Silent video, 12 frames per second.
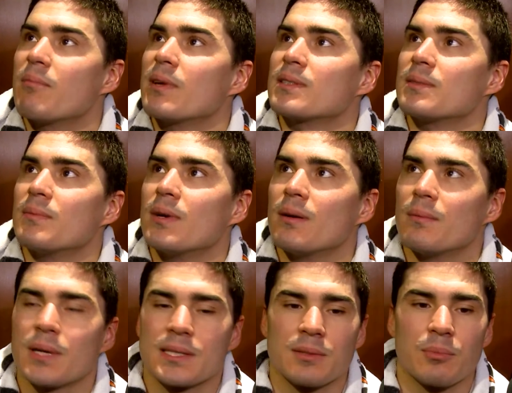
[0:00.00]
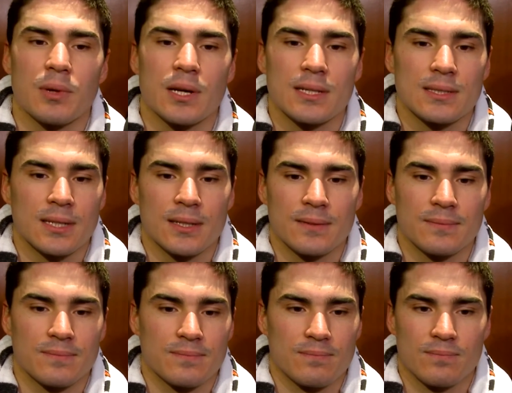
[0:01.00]
make some plays,
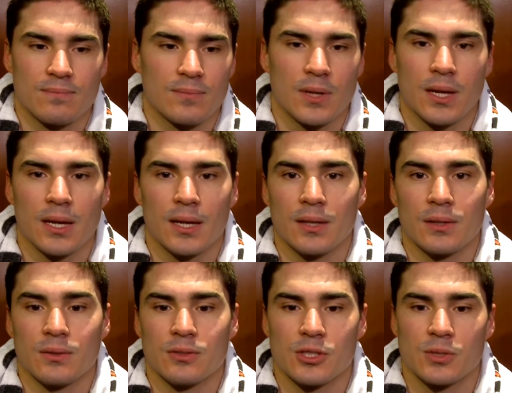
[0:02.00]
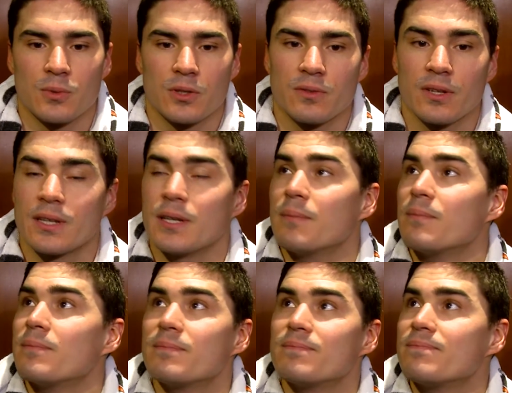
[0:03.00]
and just work for the
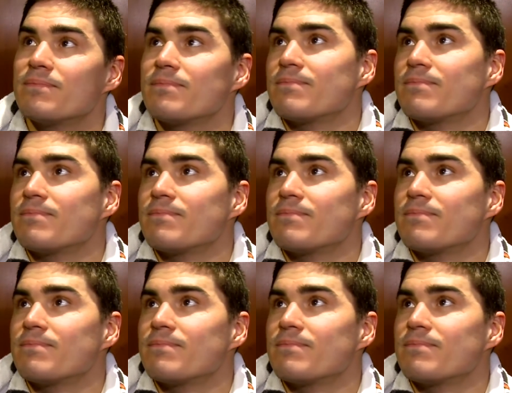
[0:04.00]
team.